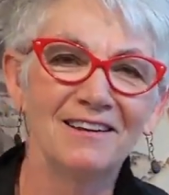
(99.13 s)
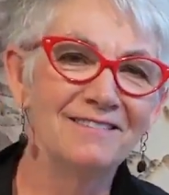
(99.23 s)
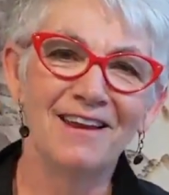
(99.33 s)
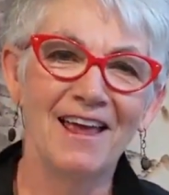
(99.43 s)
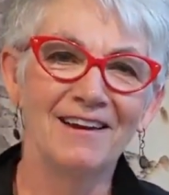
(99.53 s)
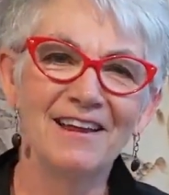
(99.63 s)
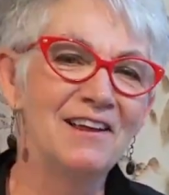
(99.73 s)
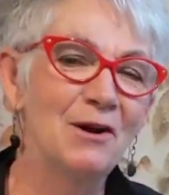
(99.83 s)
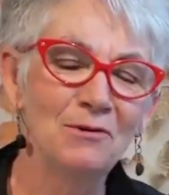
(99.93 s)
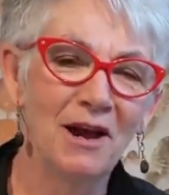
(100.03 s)
and
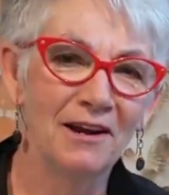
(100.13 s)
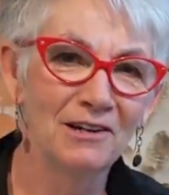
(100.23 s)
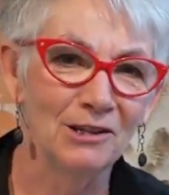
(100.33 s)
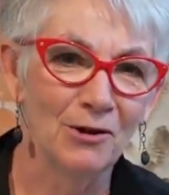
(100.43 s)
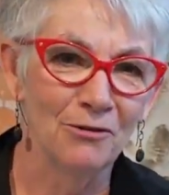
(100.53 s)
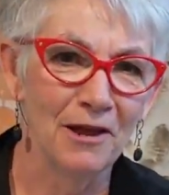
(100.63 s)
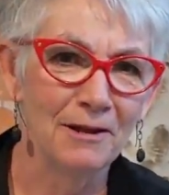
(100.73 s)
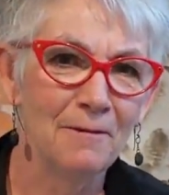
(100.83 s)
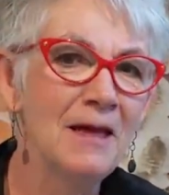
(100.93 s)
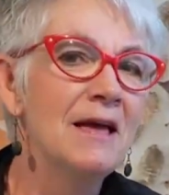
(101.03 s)
eco-dyed clothing.